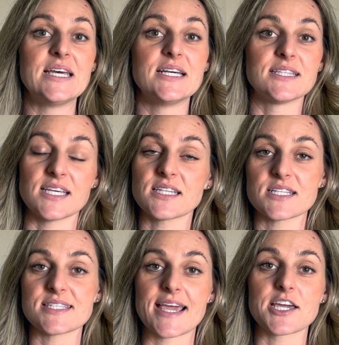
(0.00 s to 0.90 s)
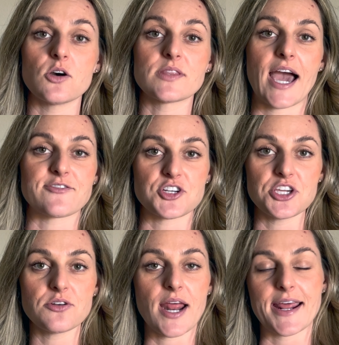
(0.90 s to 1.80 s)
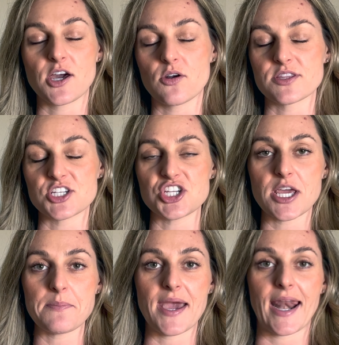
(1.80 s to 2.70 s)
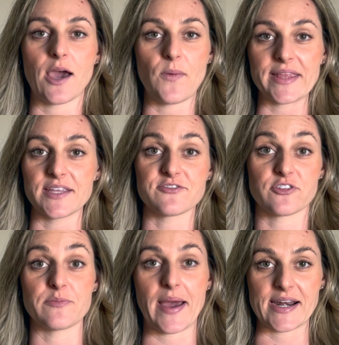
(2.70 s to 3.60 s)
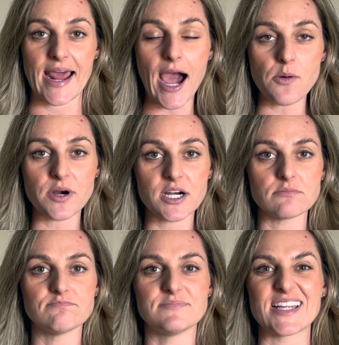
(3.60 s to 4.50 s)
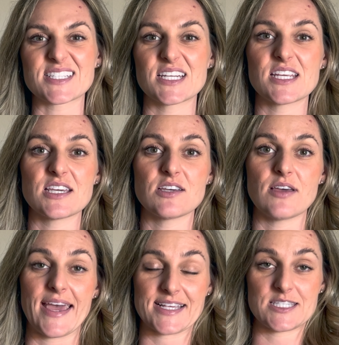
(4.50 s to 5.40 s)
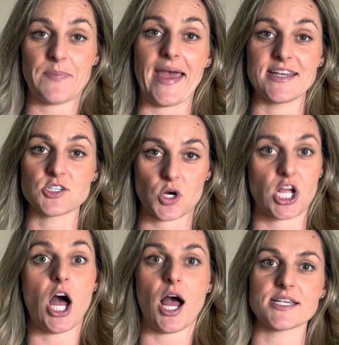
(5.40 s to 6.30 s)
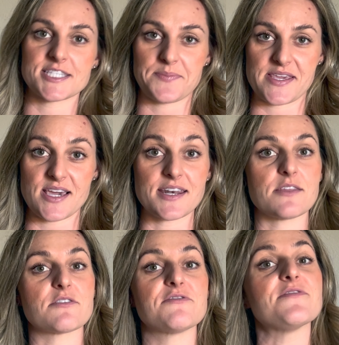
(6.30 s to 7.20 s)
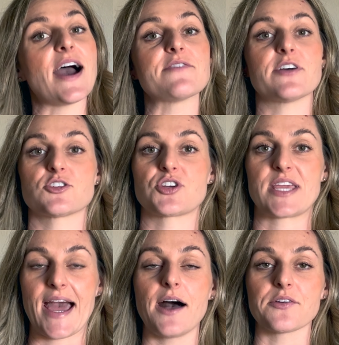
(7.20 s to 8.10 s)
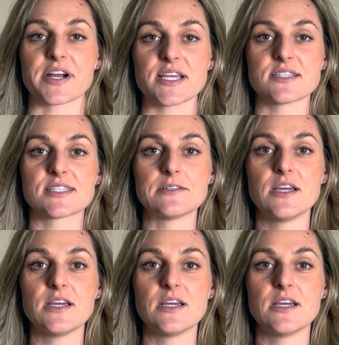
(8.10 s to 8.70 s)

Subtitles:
Then let's say I go in the afternoon, I go to the gym and I weightlift for about an hour. That's gonna expend or cost me another 500 calories.